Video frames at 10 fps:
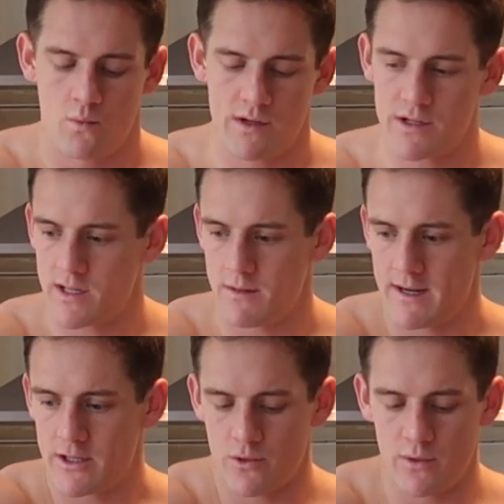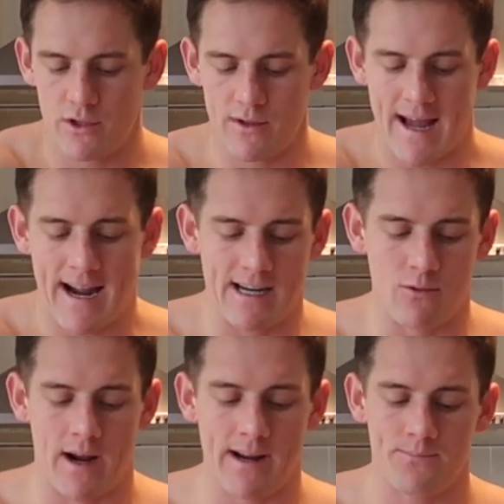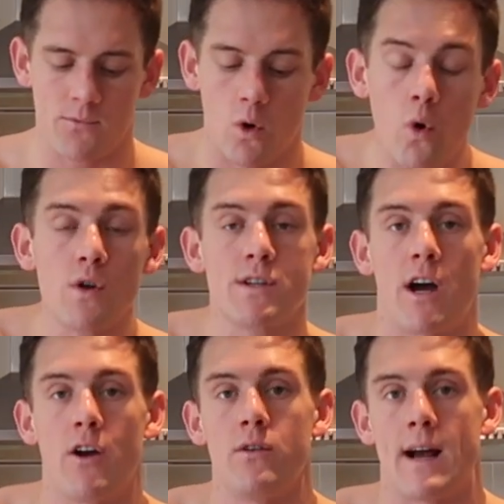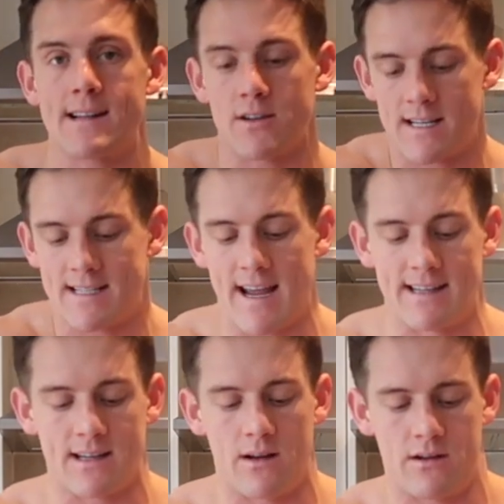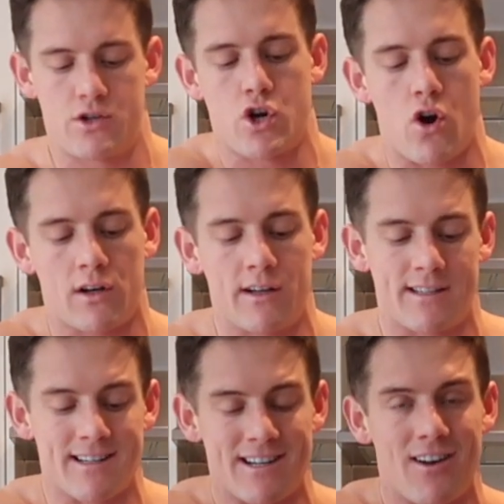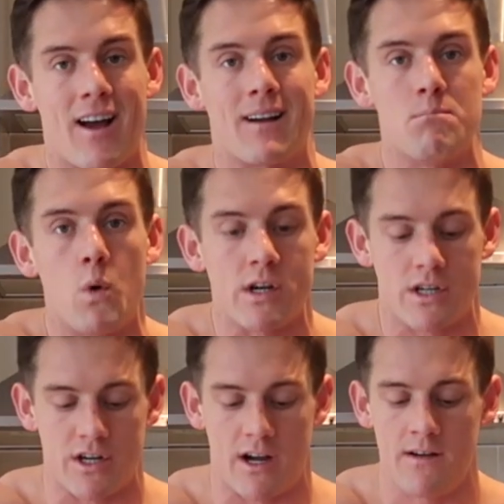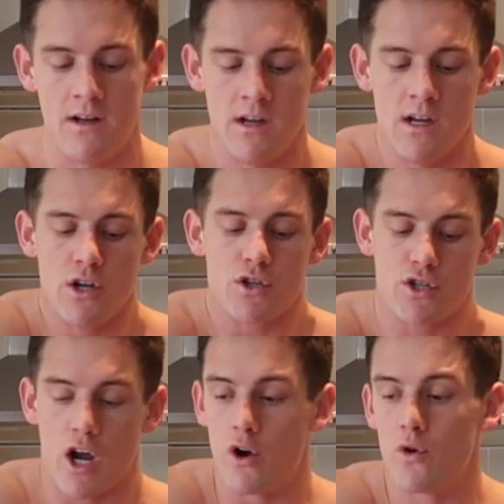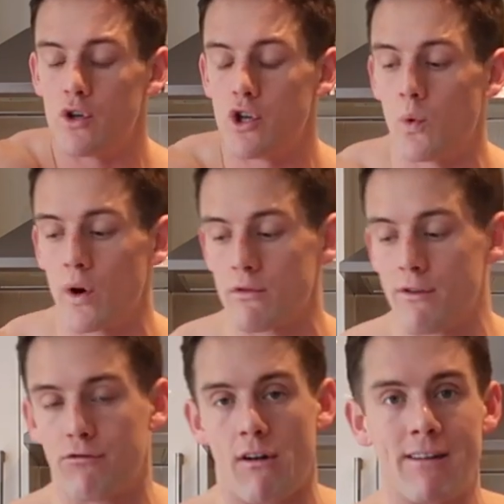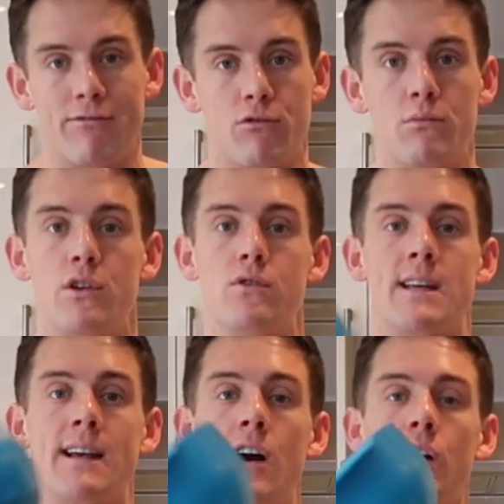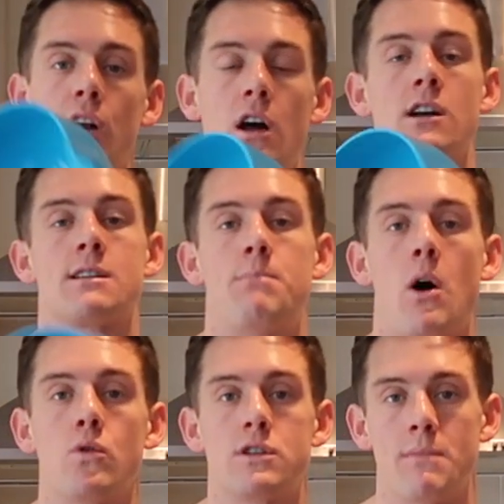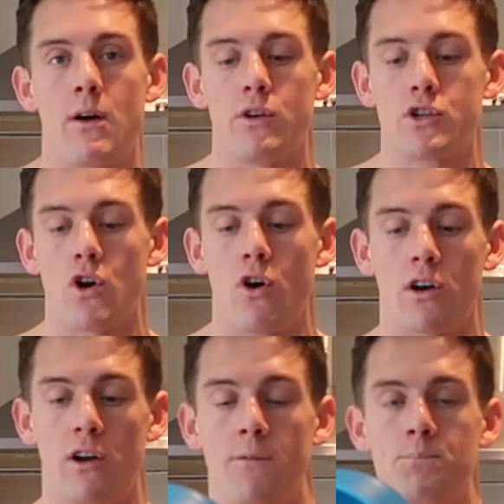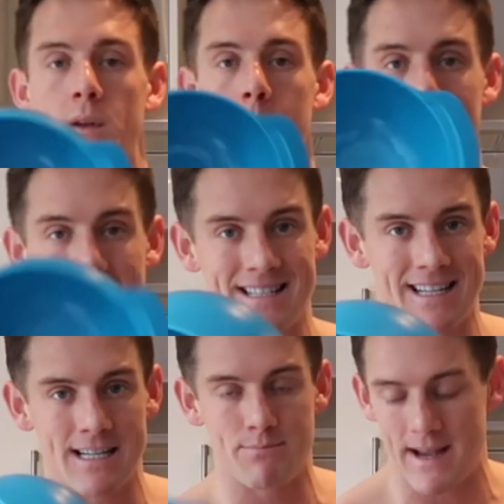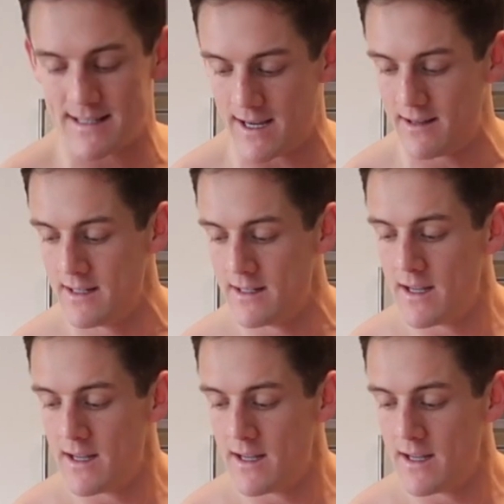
we're just going to make sure we do that anyway. Also, as I said, chocolate doesn't like moisture, so you want to refrain from using a glass bowl to melt your chocolate. Plastic is better.